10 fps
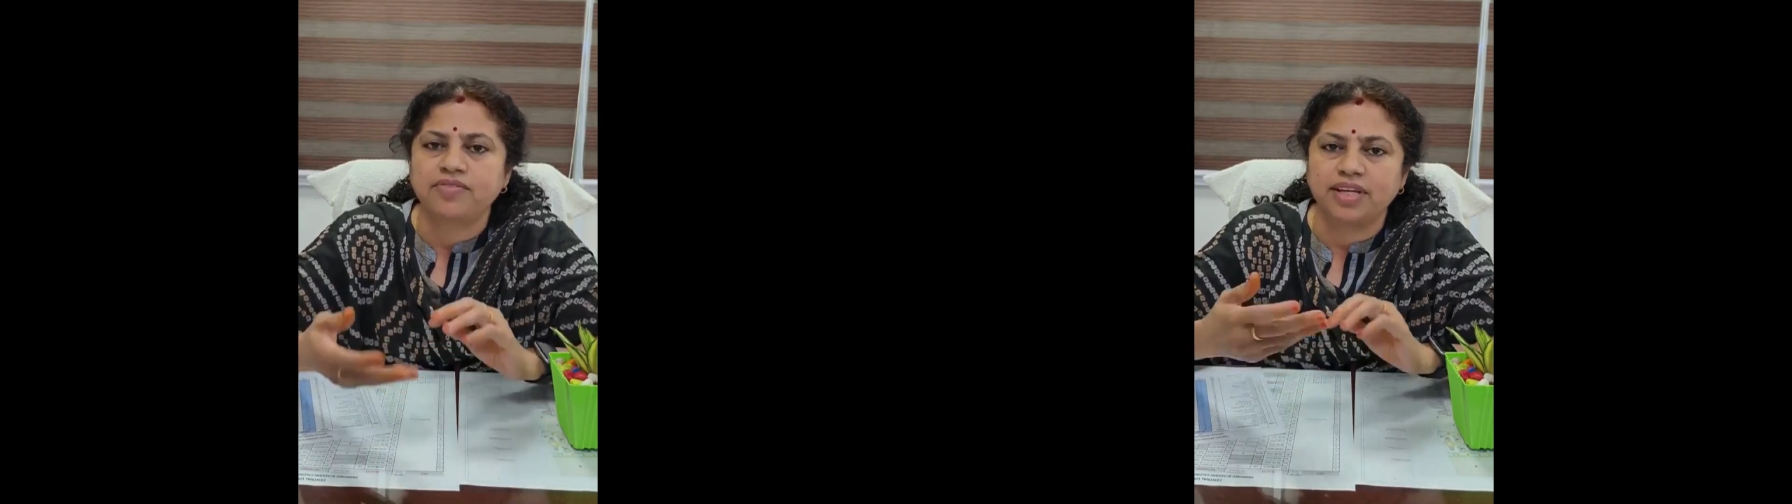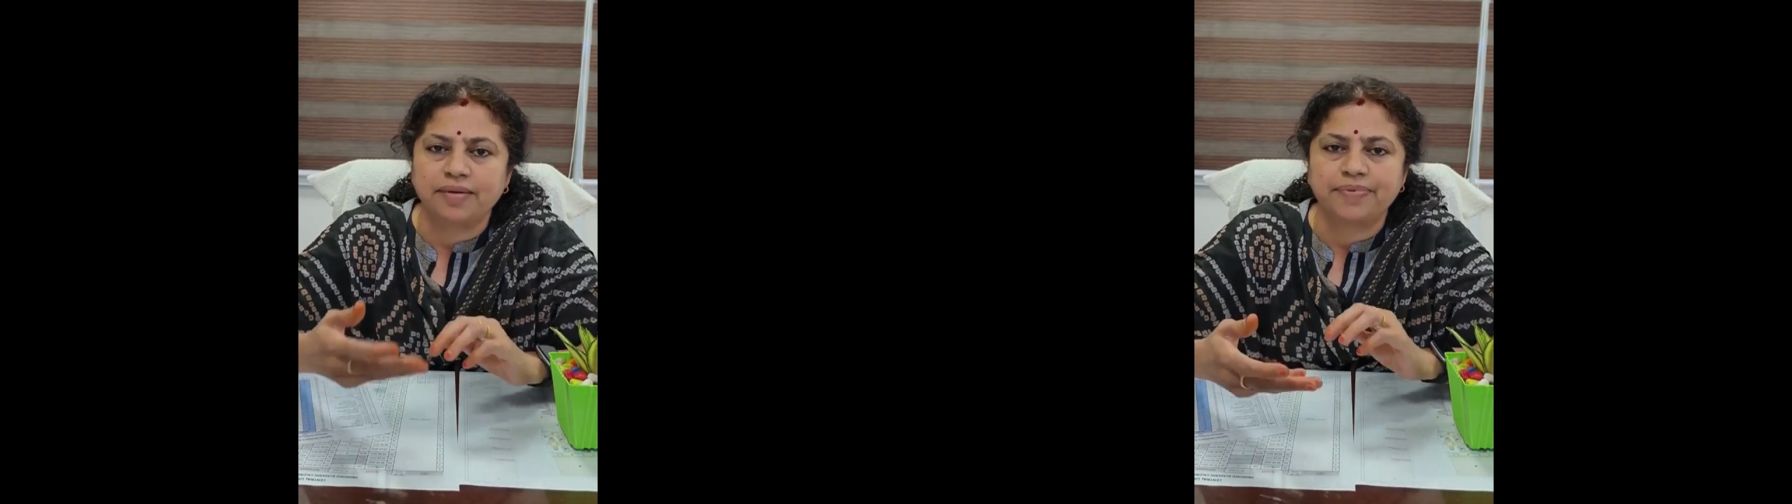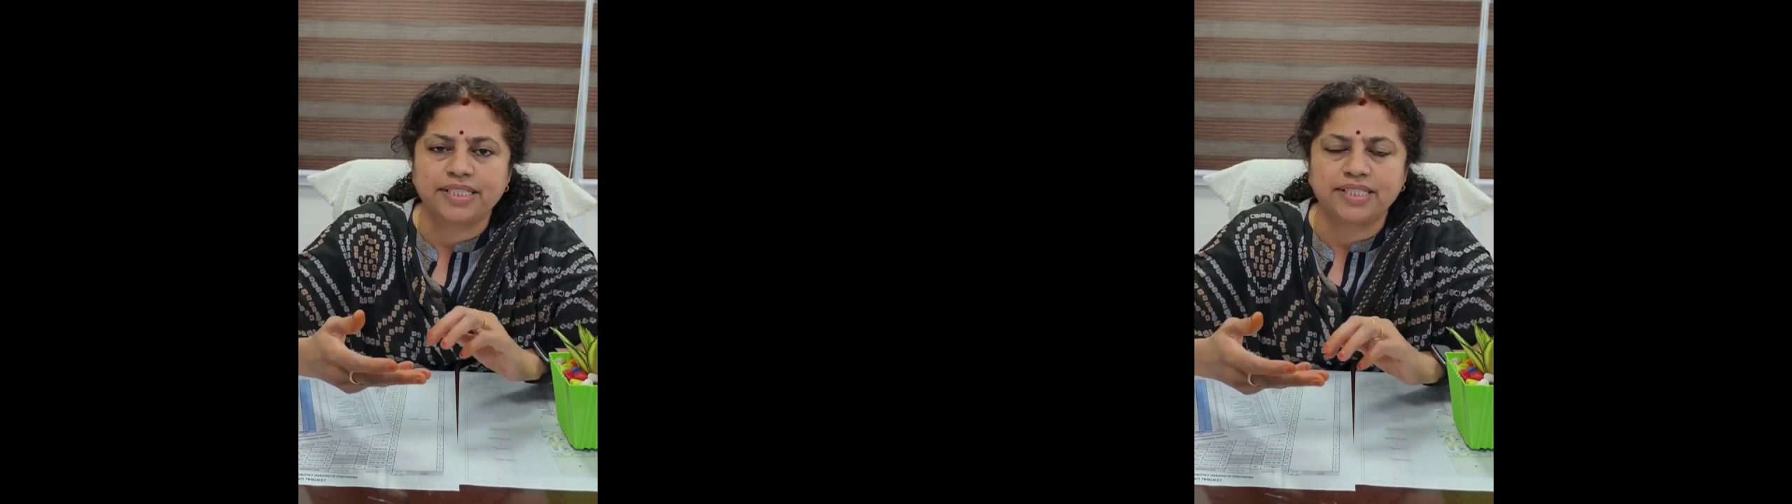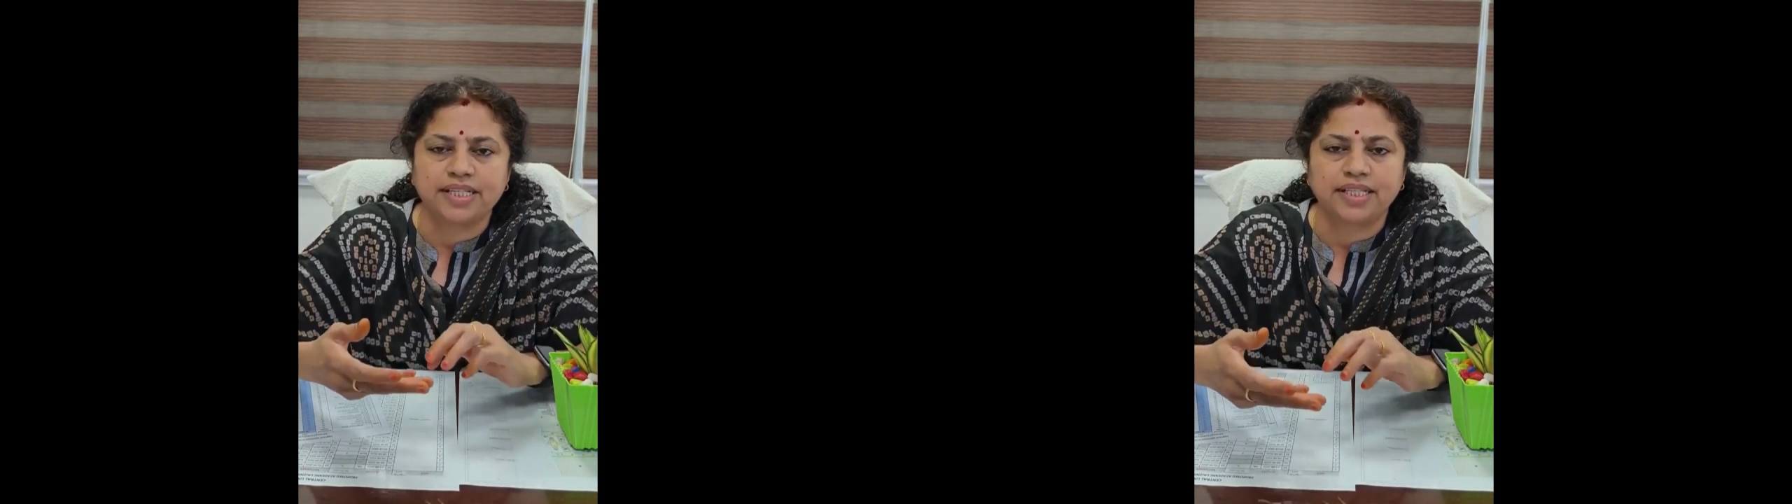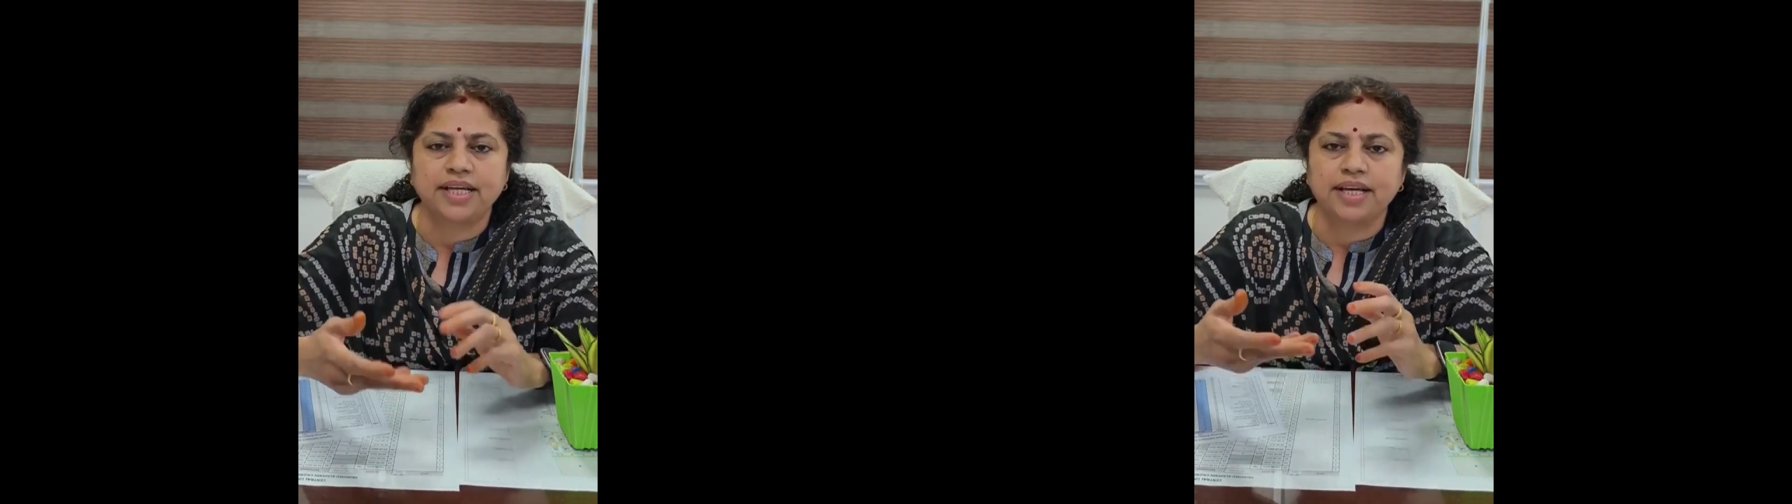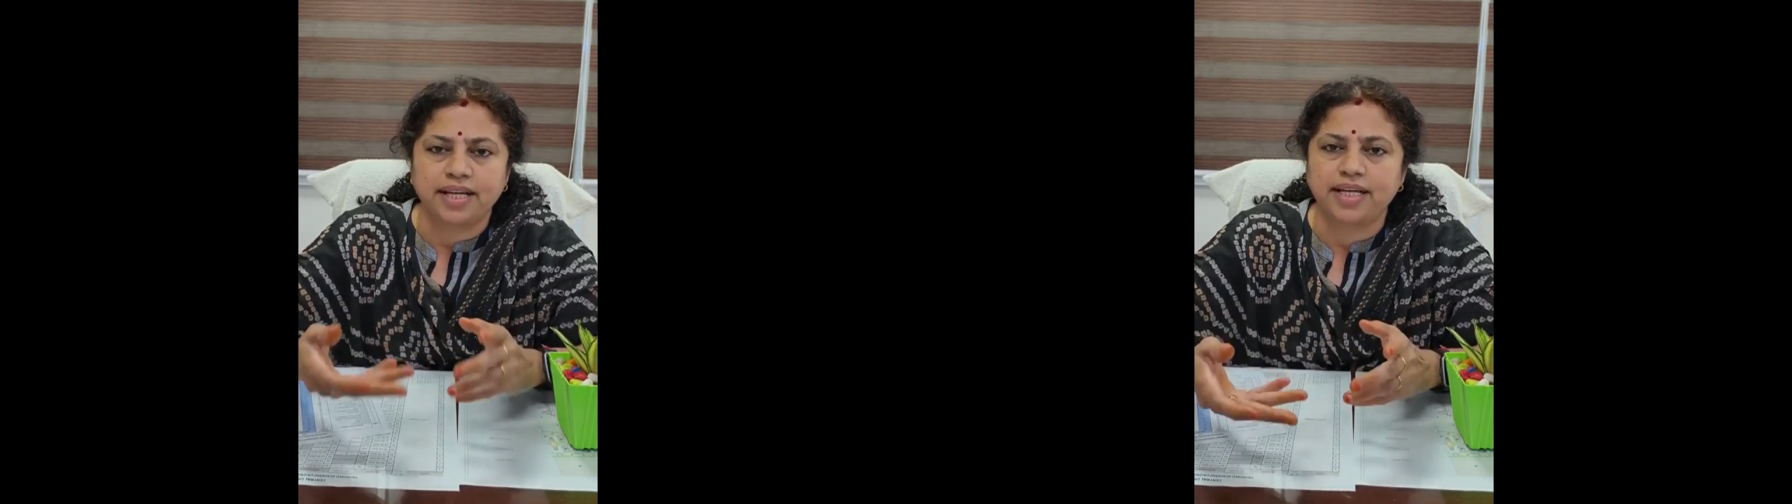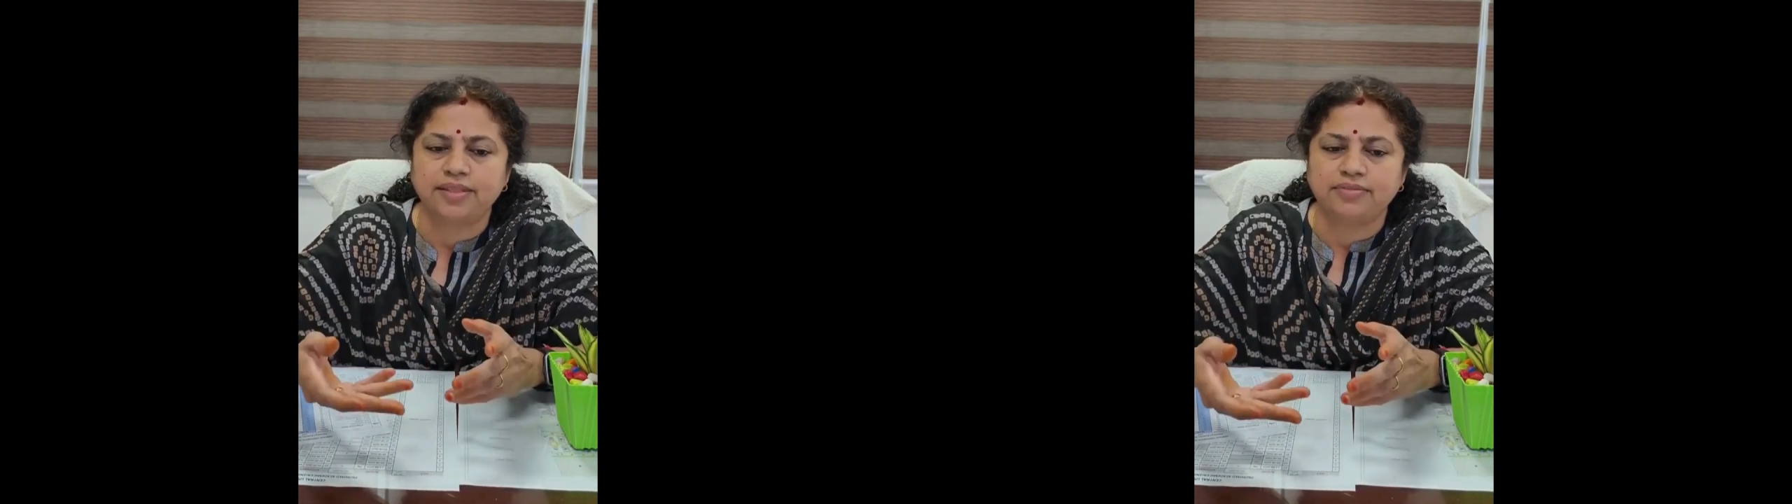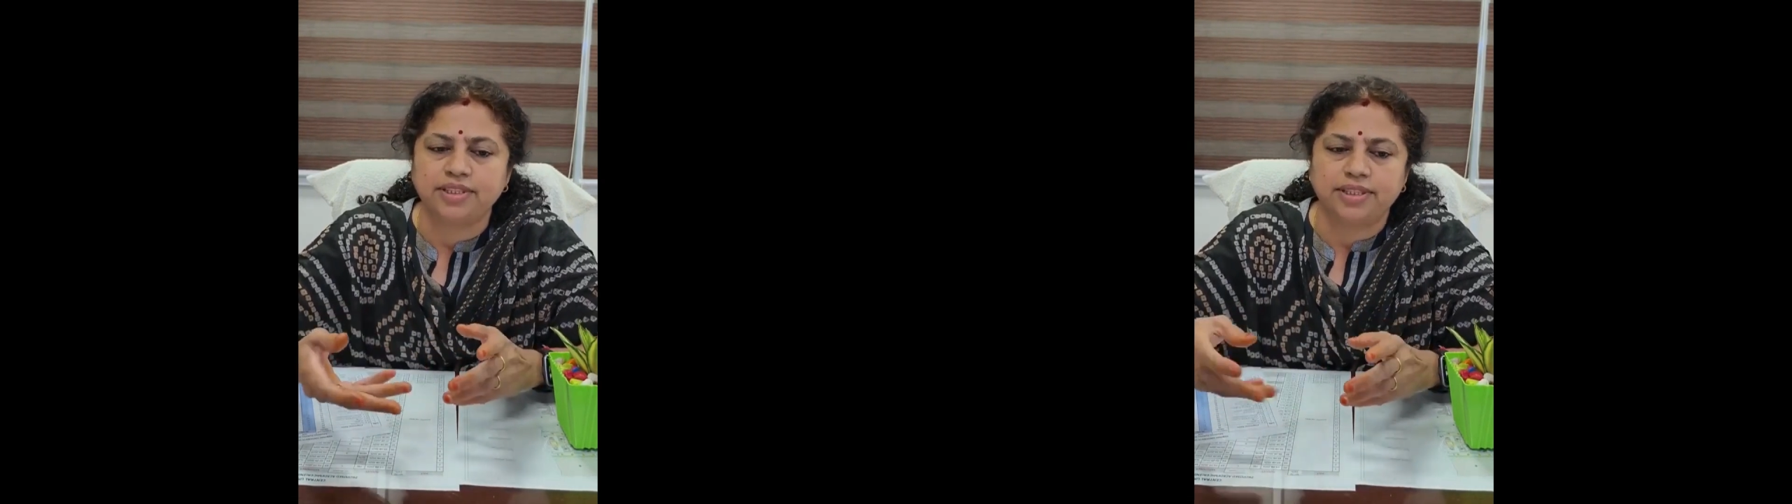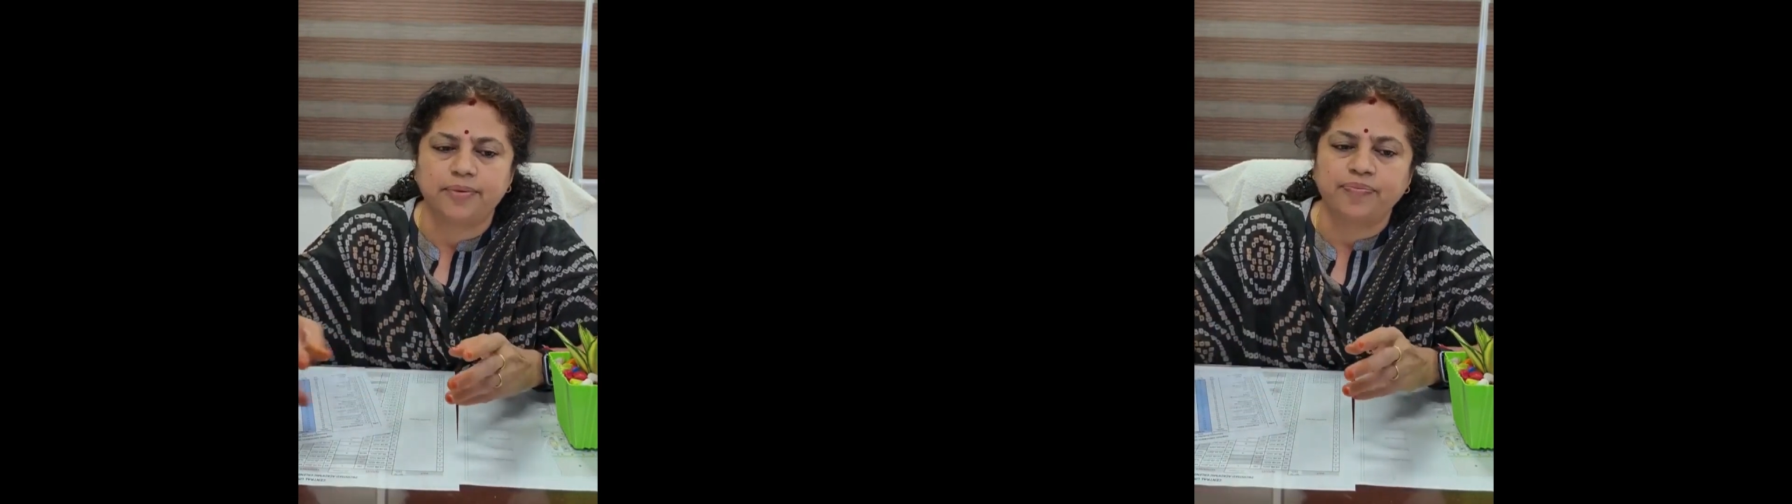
we represent the real world.